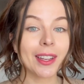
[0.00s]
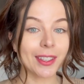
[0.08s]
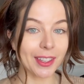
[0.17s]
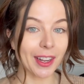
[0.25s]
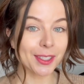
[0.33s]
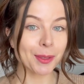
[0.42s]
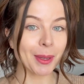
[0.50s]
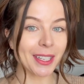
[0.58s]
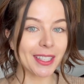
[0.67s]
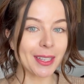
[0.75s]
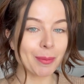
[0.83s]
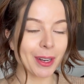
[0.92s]
not spend
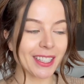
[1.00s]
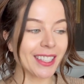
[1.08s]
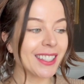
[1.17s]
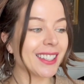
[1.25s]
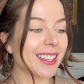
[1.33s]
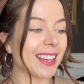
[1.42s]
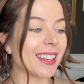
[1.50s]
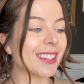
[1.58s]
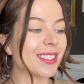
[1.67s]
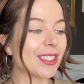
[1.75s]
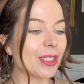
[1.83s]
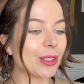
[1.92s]
any money
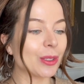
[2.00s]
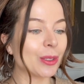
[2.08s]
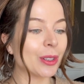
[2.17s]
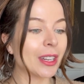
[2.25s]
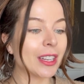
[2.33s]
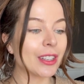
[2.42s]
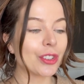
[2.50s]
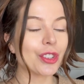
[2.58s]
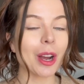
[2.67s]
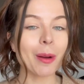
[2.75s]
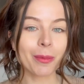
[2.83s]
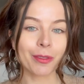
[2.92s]
and to
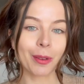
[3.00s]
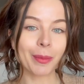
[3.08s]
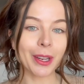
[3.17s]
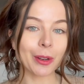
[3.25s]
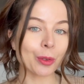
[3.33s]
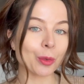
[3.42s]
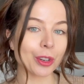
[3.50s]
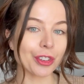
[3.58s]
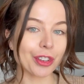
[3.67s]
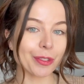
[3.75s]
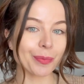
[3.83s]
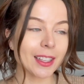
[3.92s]
shop from my own wardrobe.